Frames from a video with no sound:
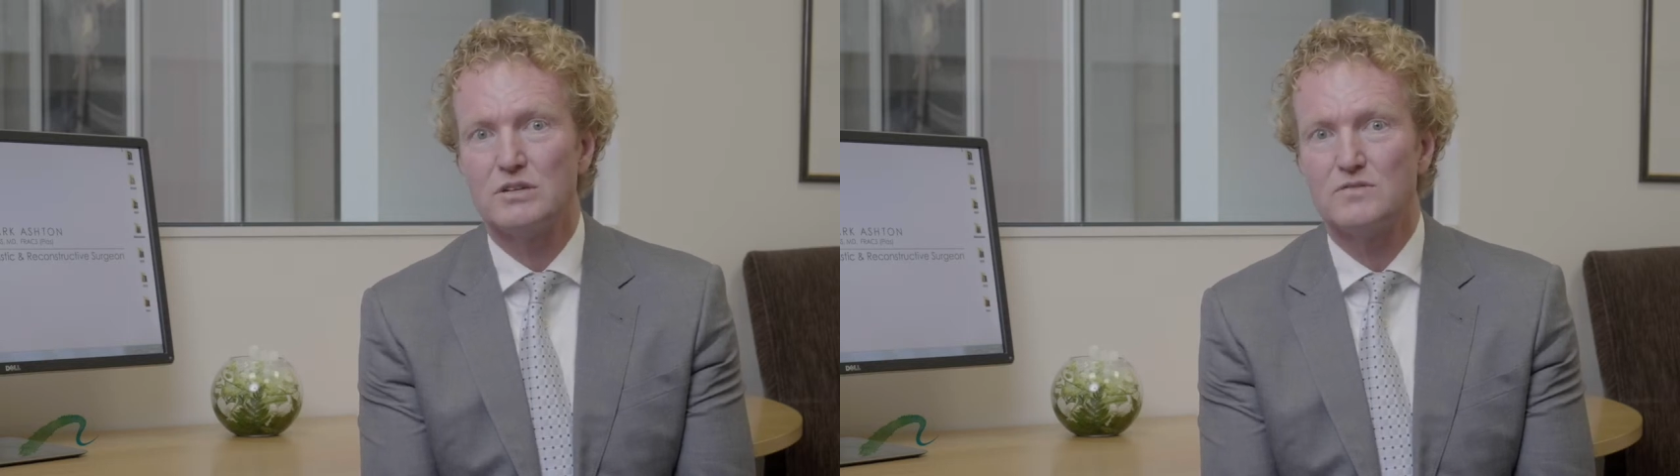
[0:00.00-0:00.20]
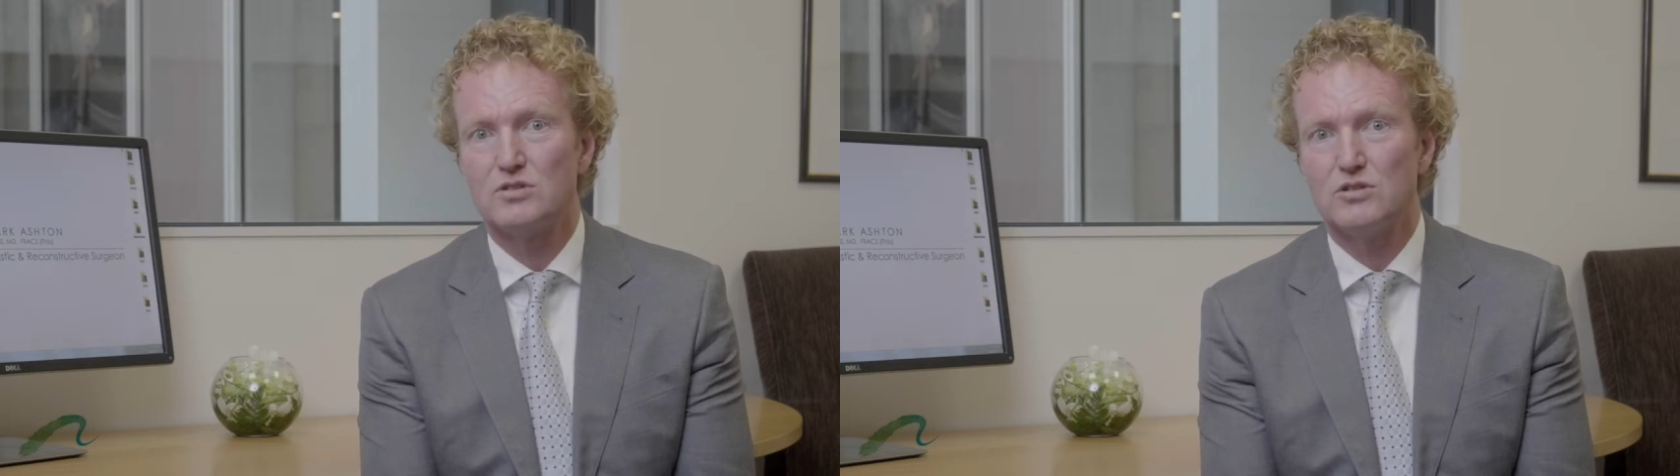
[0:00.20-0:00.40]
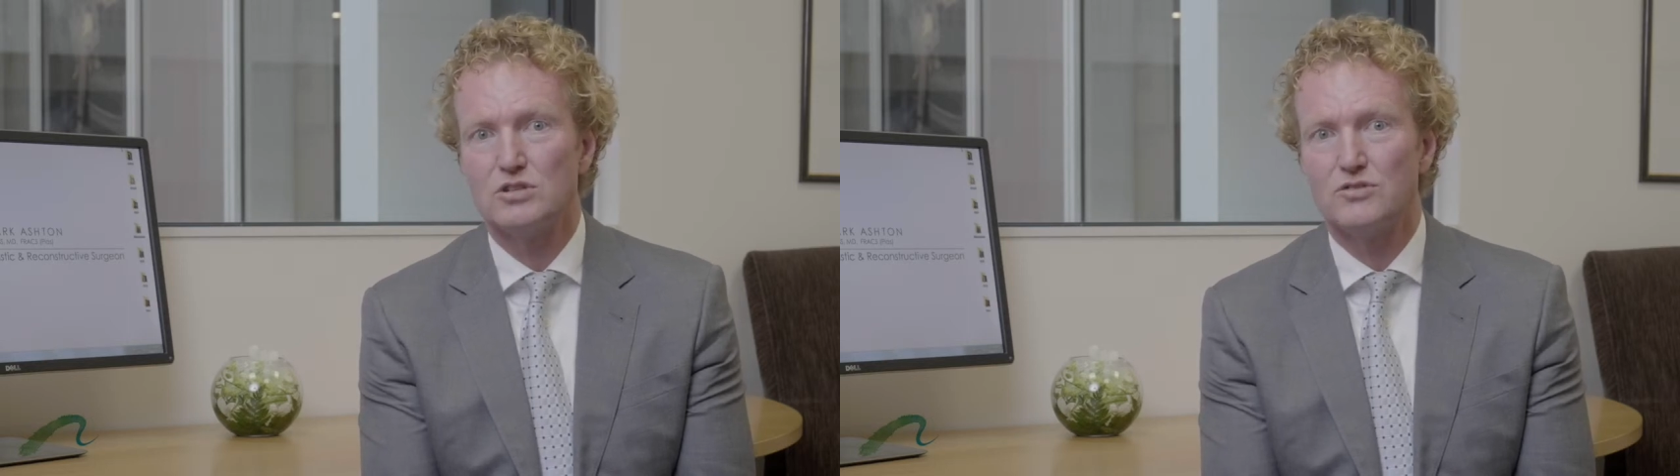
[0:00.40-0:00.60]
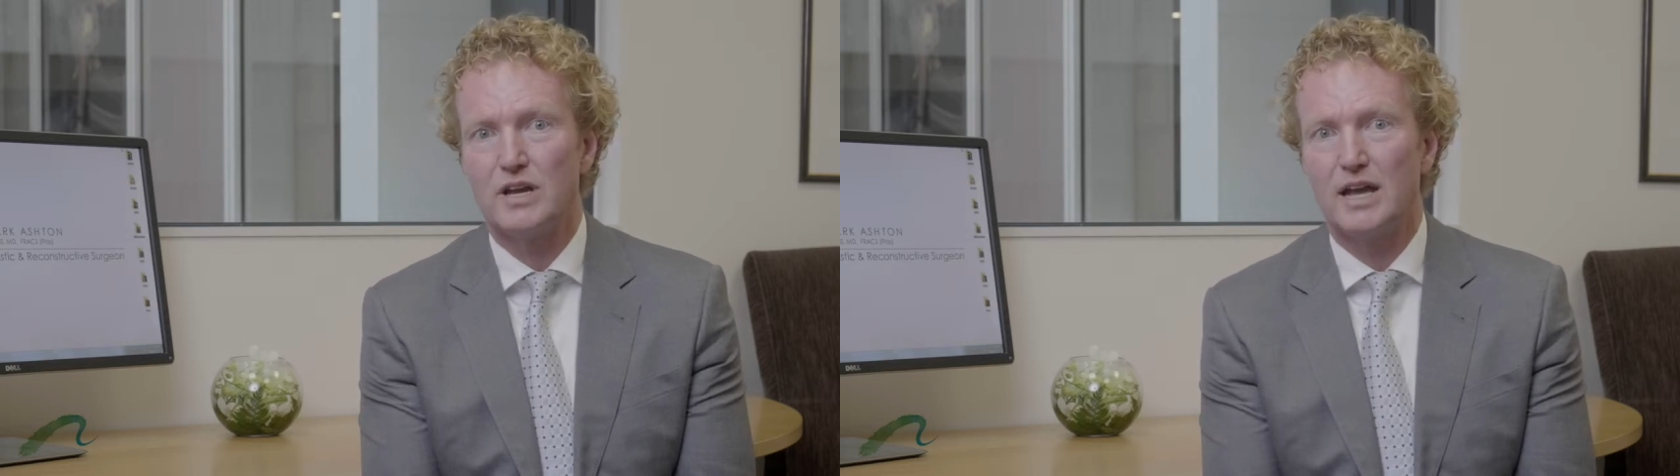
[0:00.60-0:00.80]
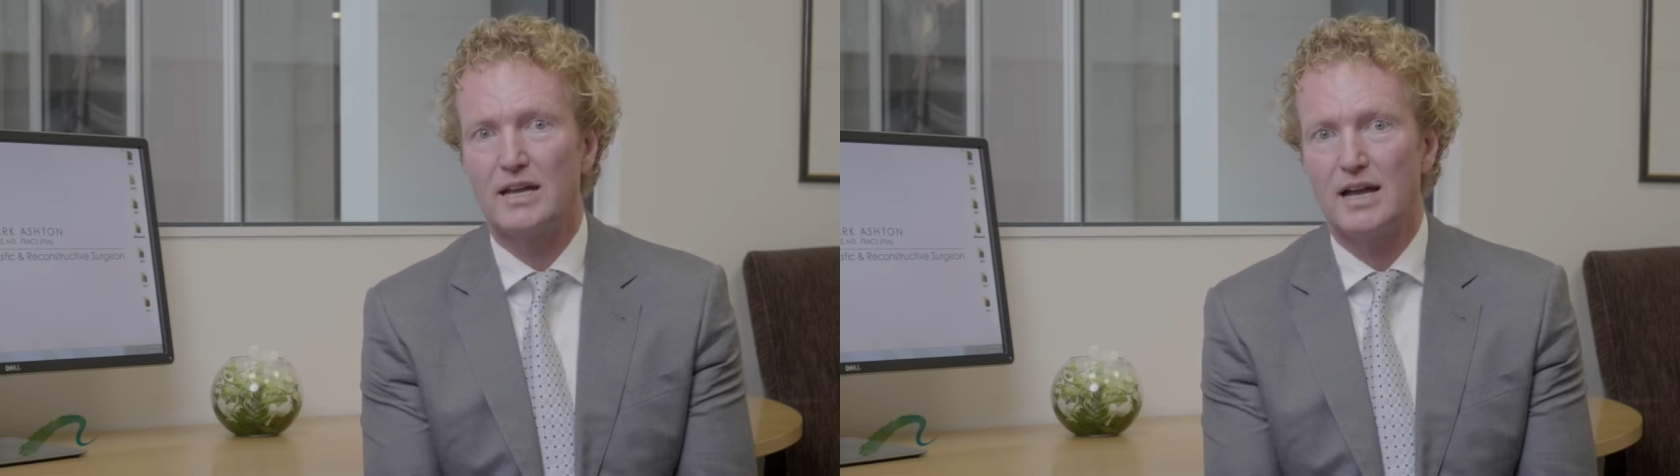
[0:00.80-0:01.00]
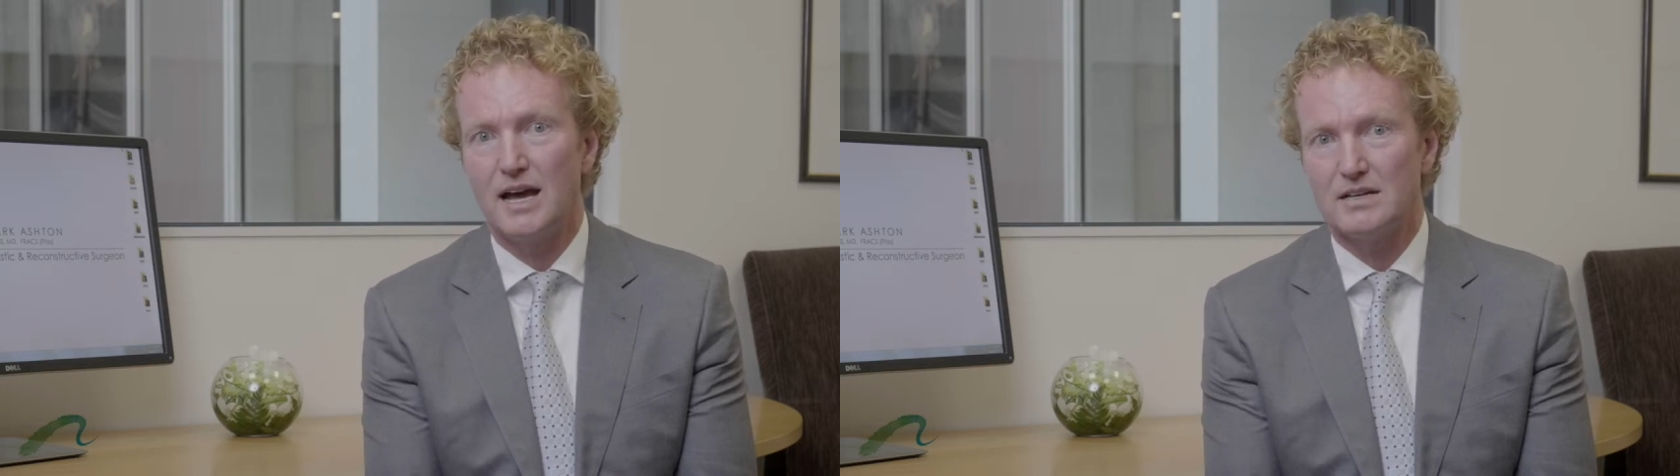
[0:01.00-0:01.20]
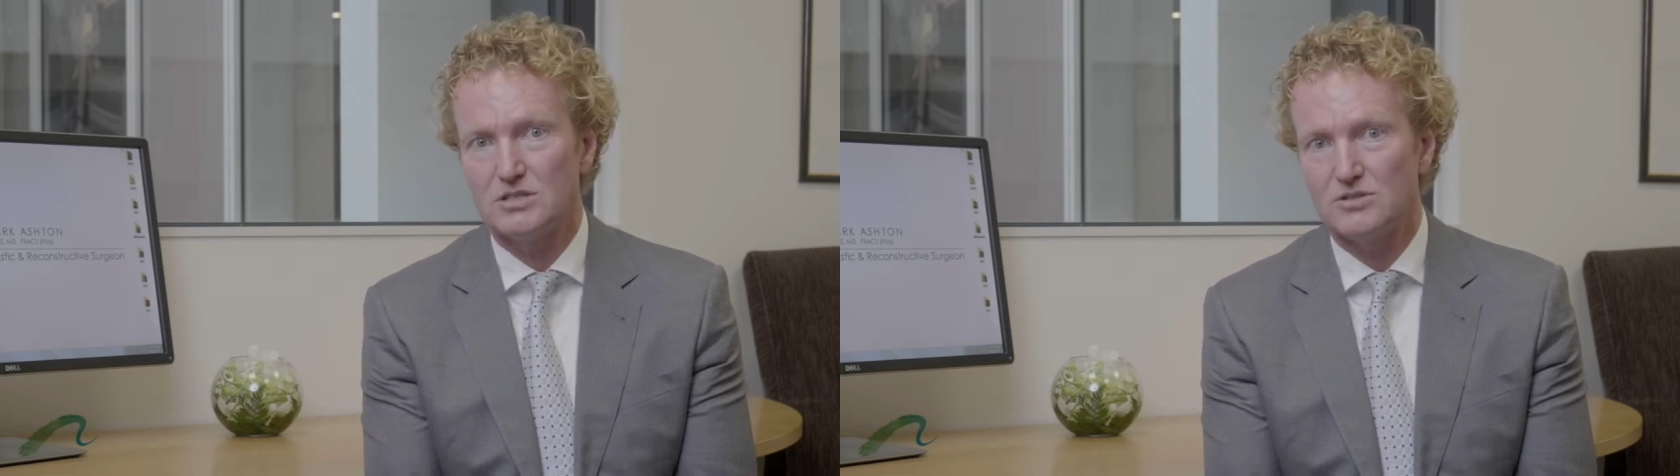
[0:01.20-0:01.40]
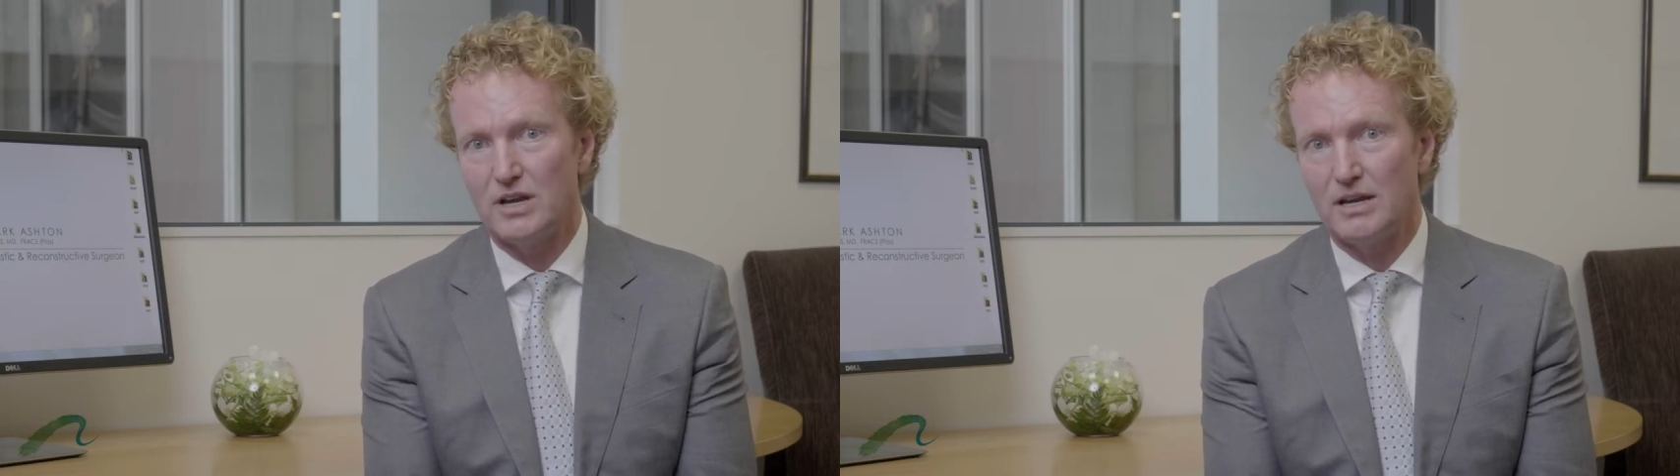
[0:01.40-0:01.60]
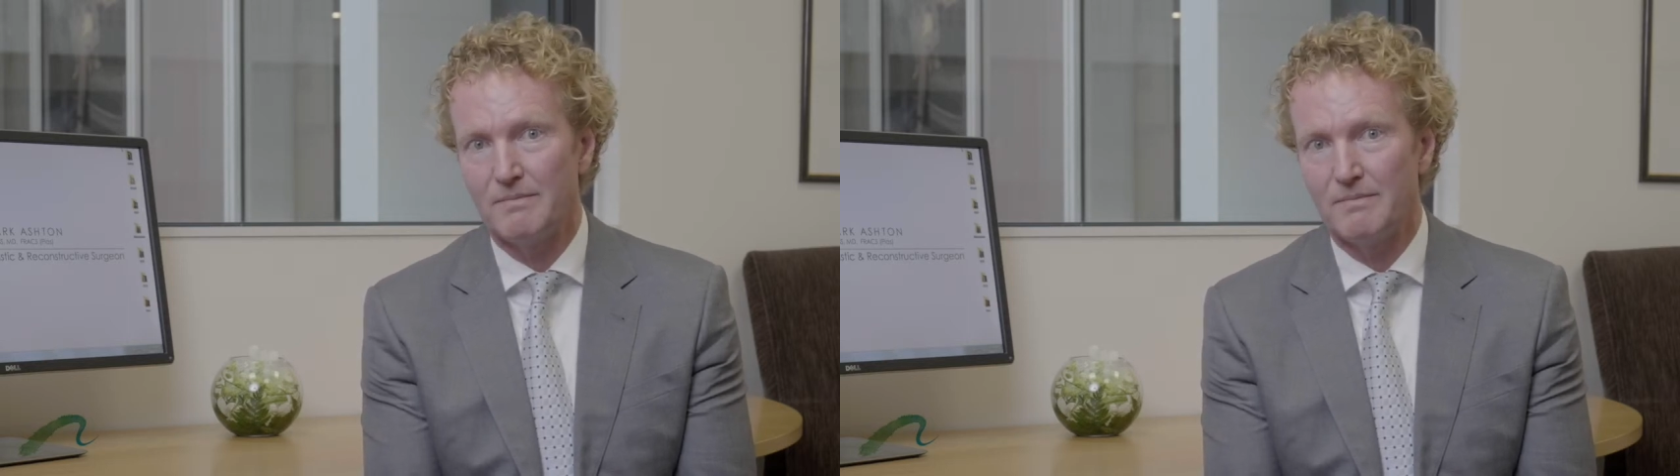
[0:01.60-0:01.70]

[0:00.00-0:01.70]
of surgery and artistry.